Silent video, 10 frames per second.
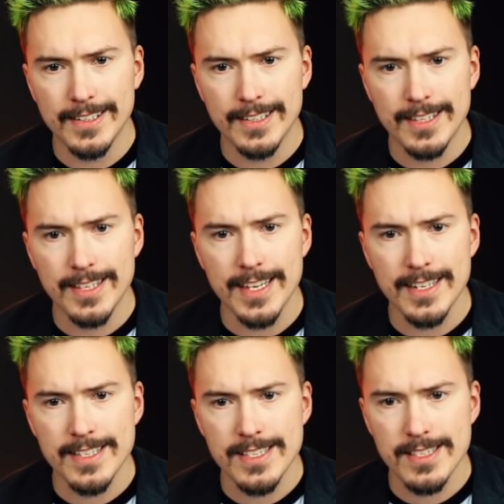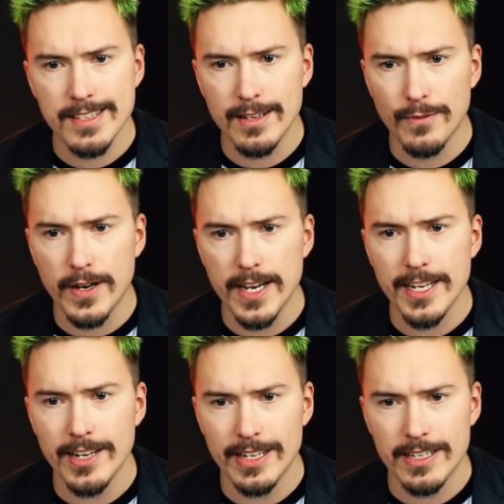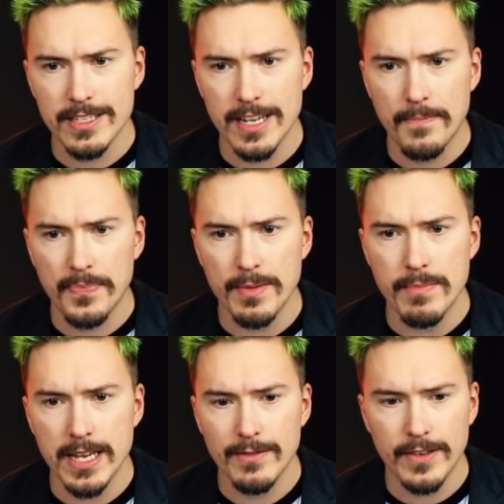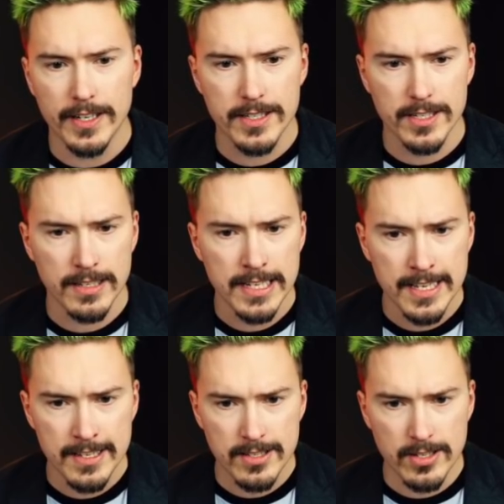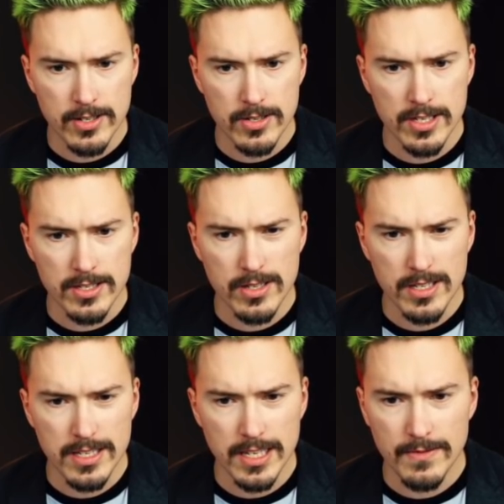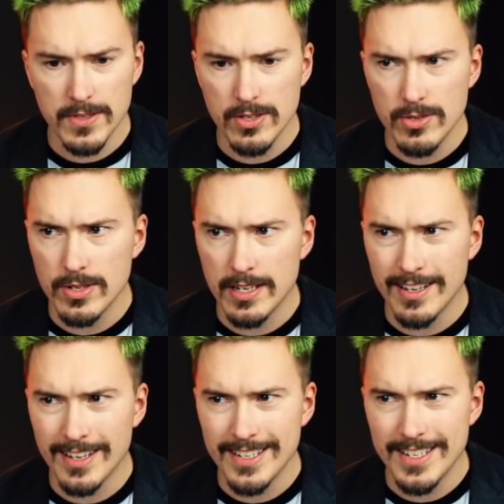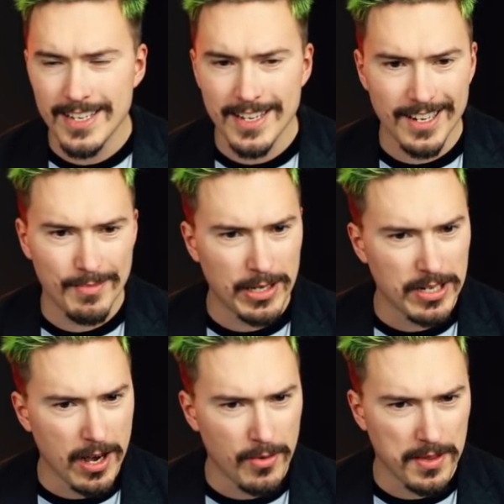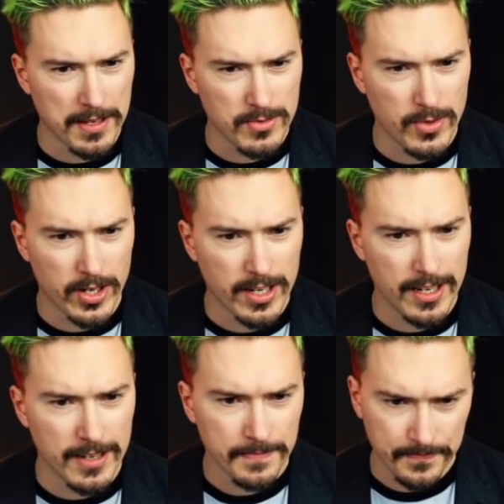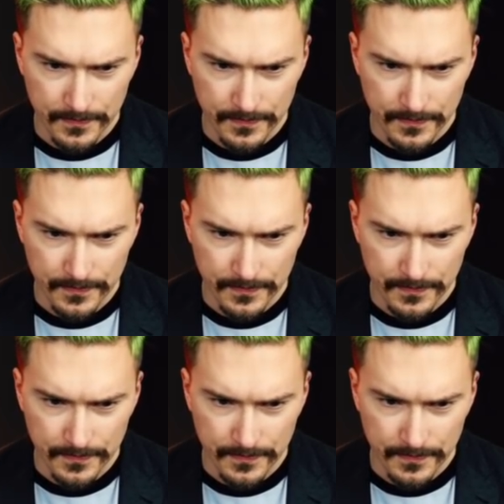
things defined here except the main function. So just to give you an idea about how things work here.